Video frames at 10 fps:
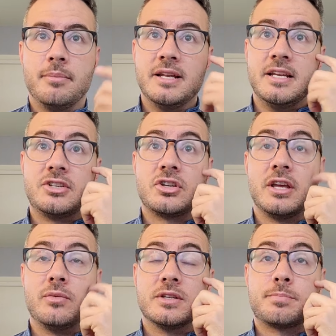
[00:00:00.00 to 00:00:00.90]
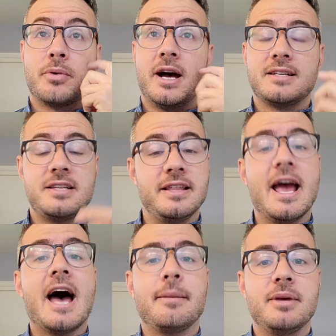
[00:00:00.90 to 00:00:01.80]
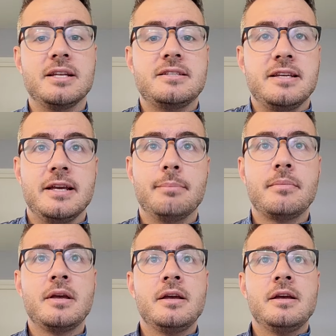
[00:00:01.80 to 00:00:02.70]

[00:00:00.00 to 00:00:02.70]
initially was brought to the admin team